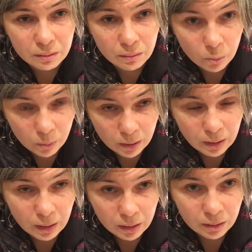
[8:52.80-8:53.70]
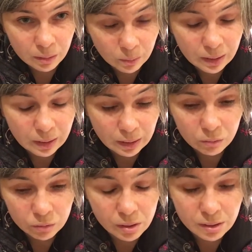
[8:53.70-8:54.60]
quicker, quickly
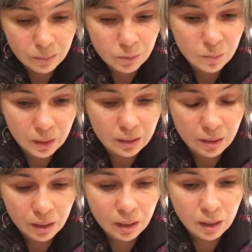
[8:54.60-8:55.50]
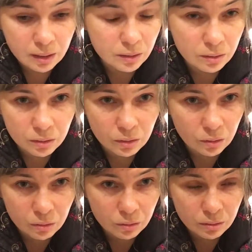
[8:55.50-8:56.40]
or the same speed as your
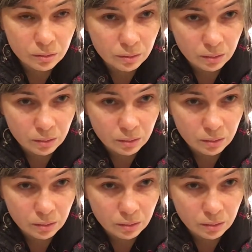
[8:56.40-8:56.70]
rose.